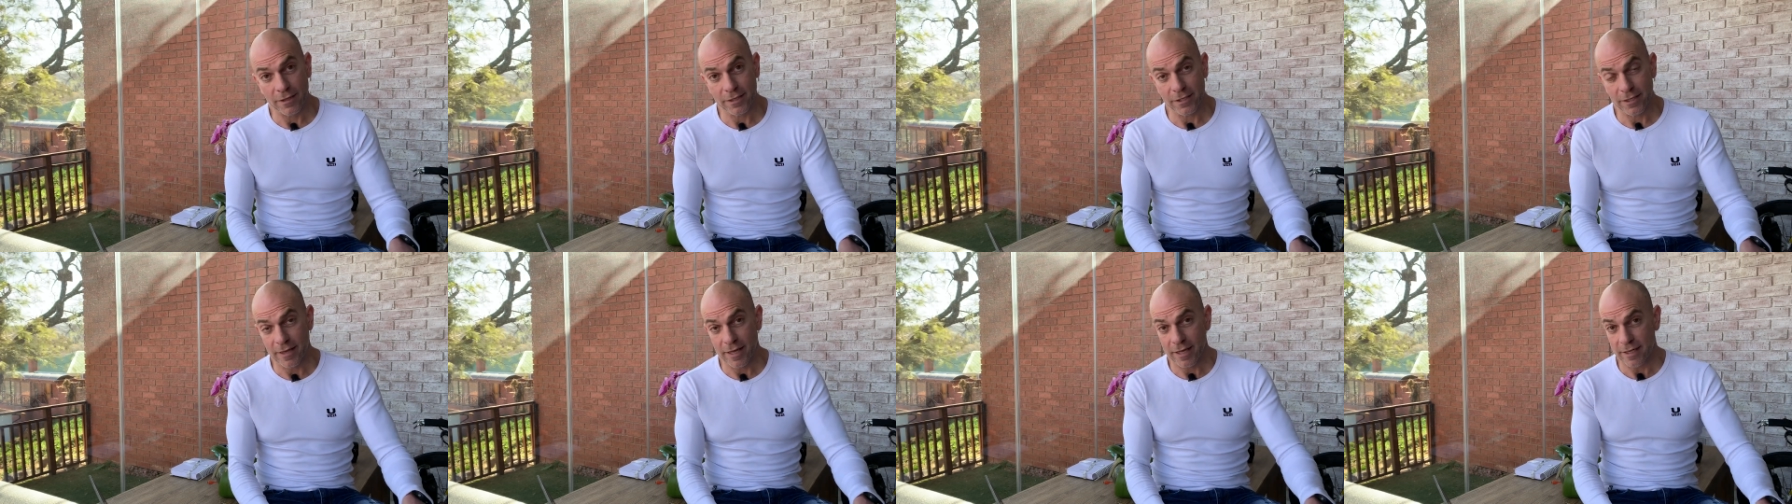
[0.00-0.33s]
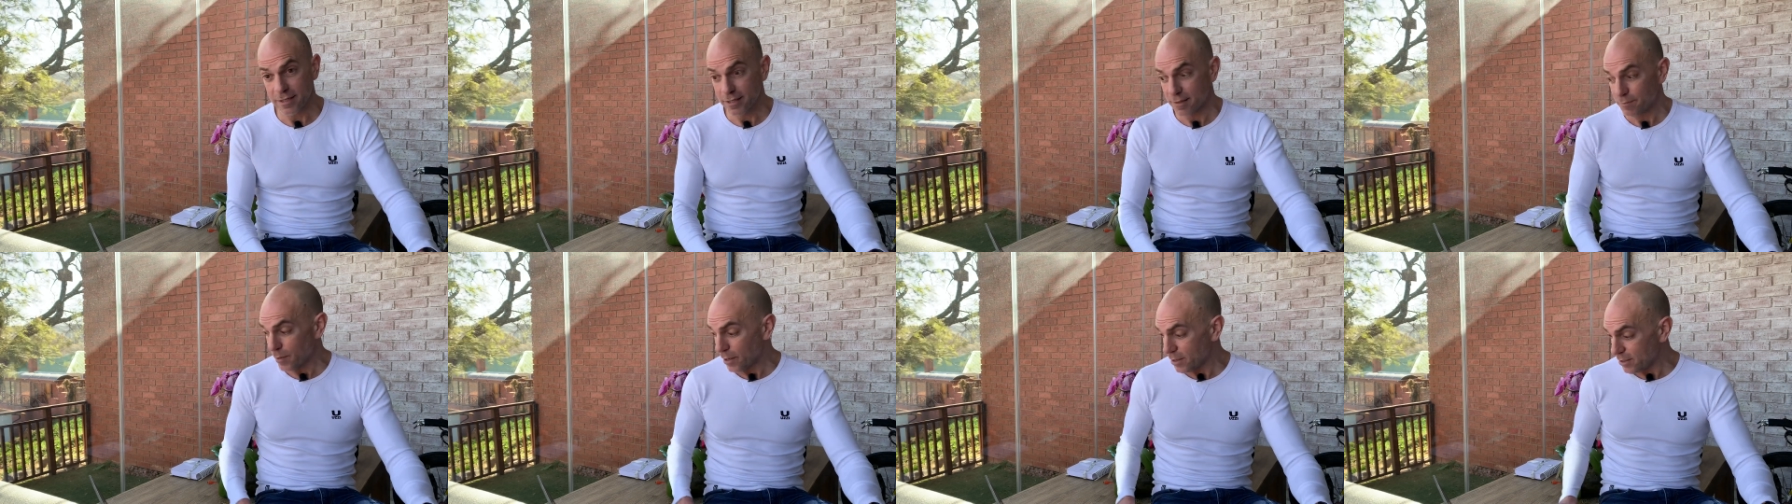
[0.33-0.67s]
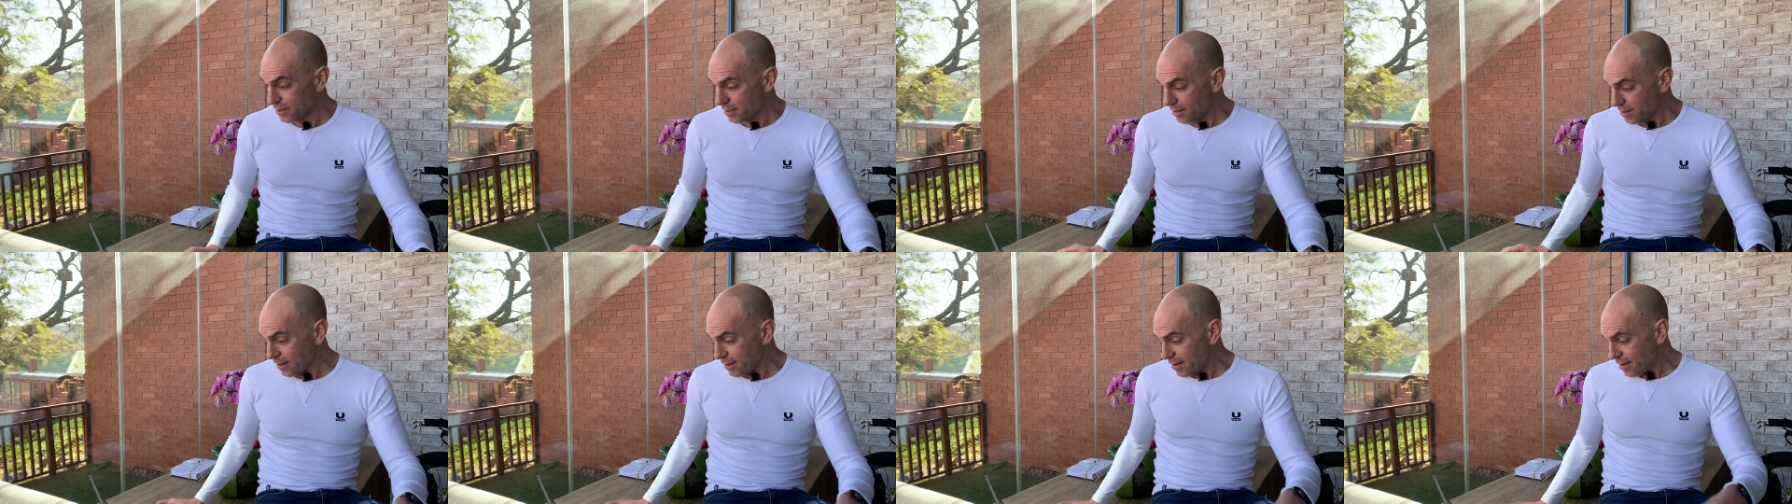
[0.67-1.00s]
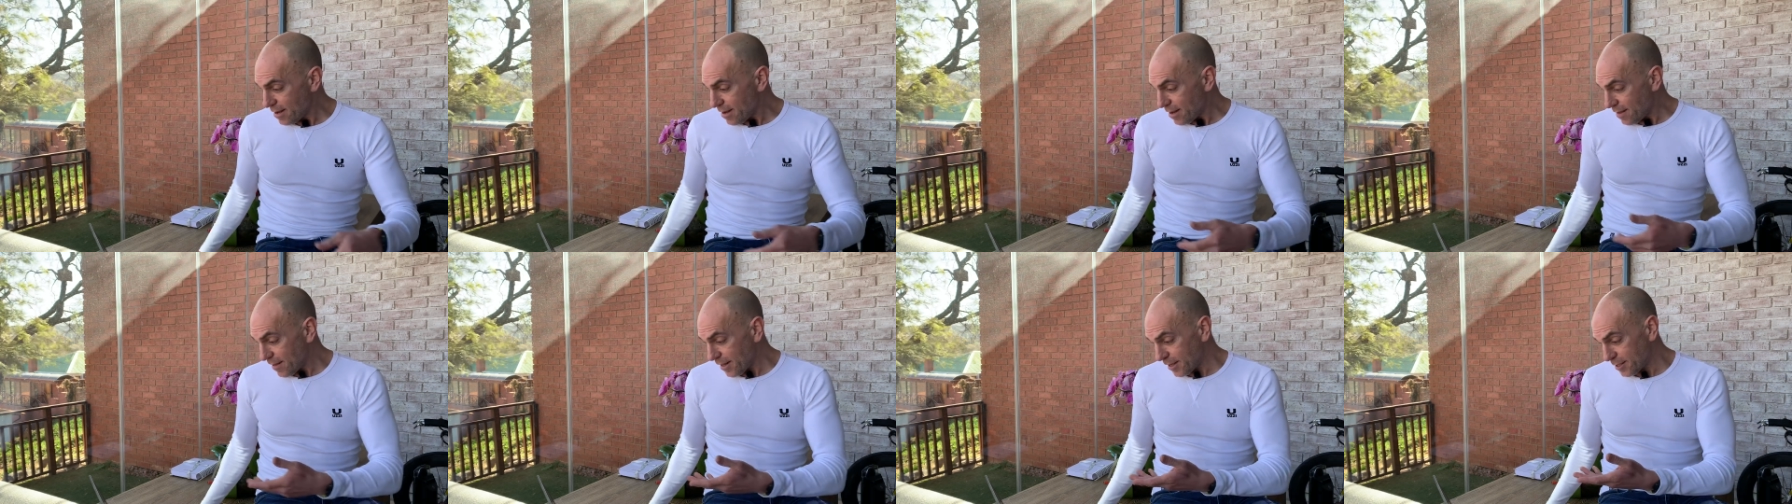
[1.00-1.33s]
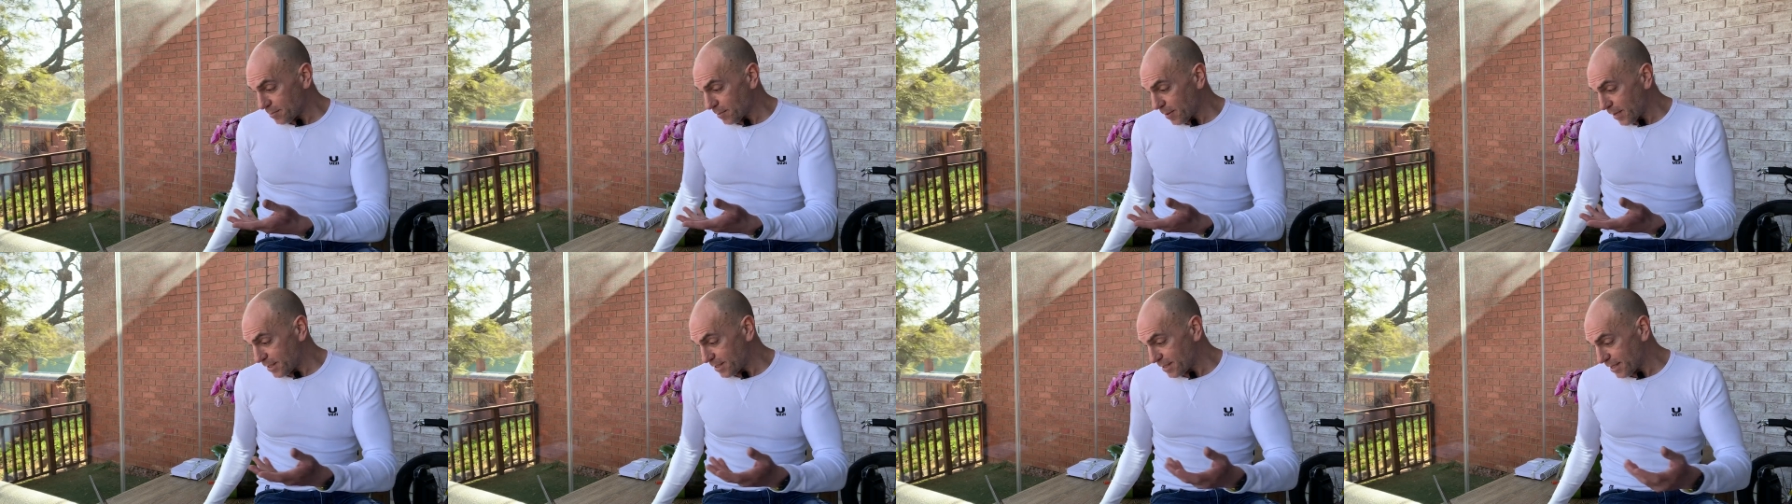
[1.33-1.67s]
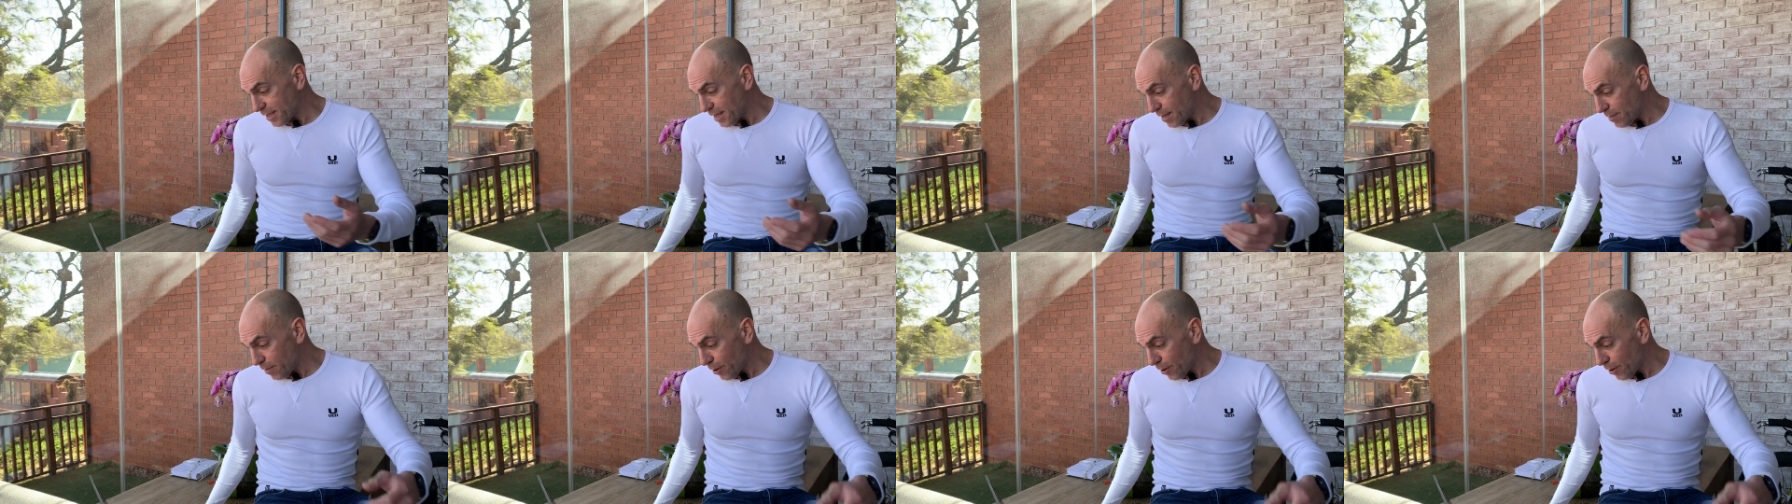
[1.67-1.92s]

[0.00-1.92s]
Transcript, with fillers: So that's both that's basically